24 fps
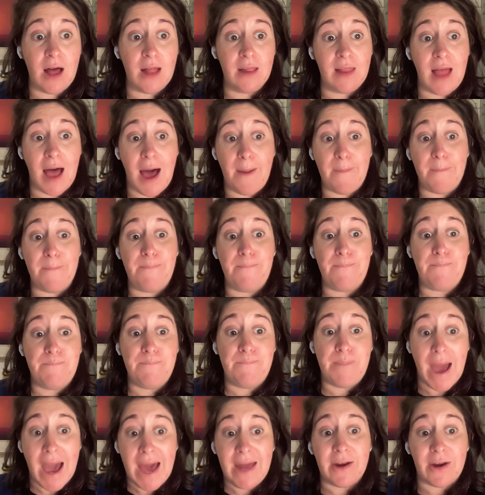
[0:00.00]
a lot
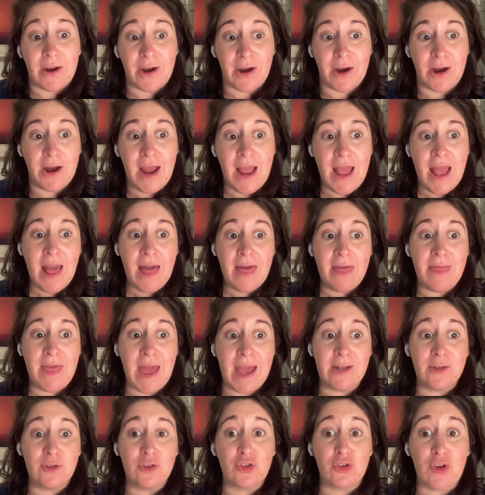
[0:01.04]
better
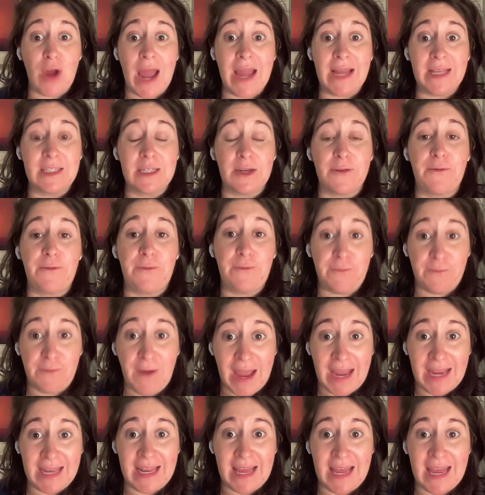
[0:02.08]
than trying to
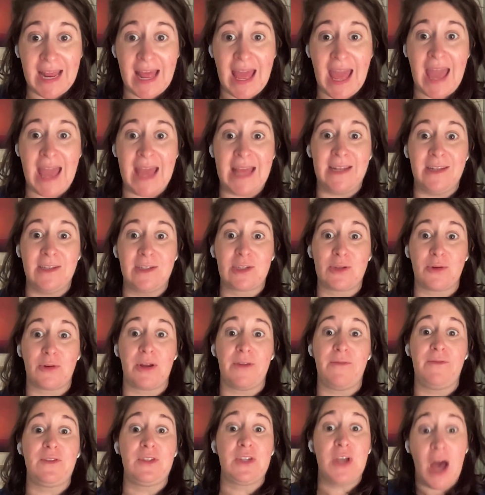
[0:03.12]
fight it and sort
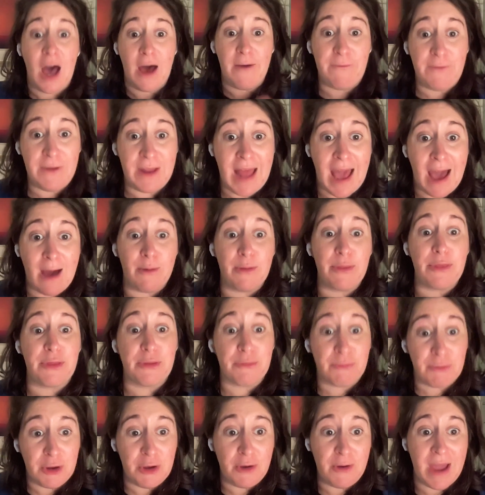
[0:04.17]
of tough it out
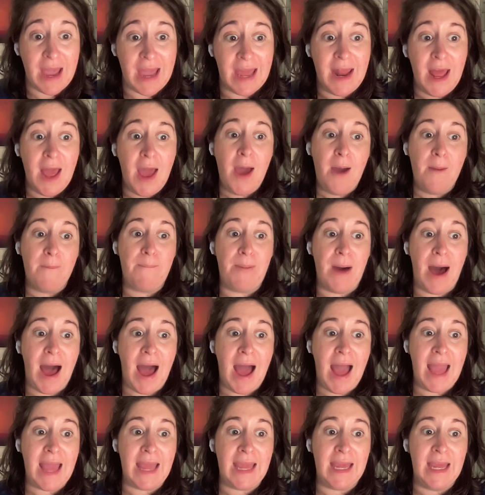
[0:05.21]
through it
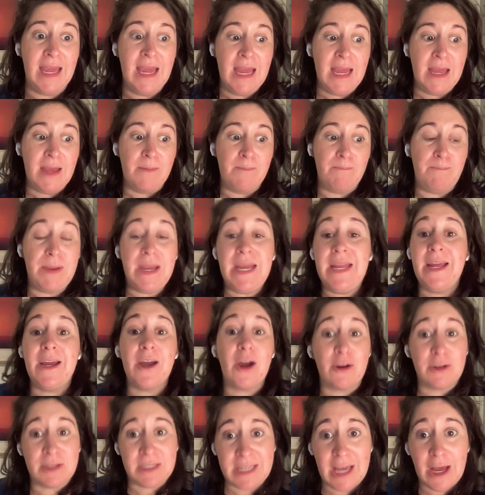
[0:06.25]
by beating
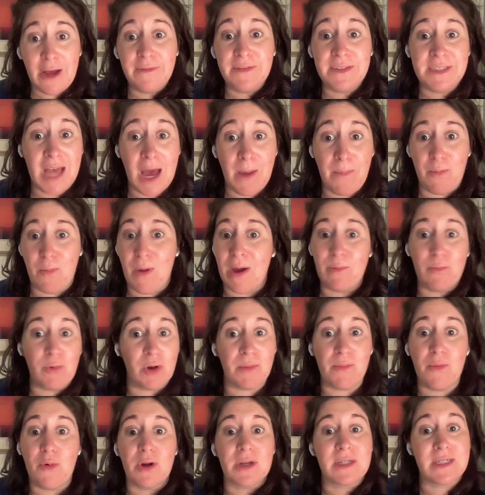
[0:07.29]
ourselves up when
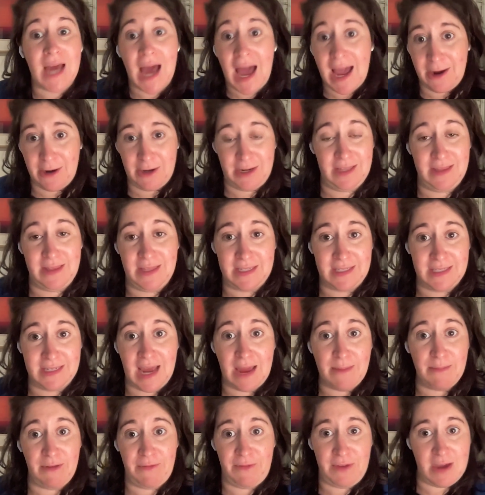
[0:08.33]
we're more tired at this time of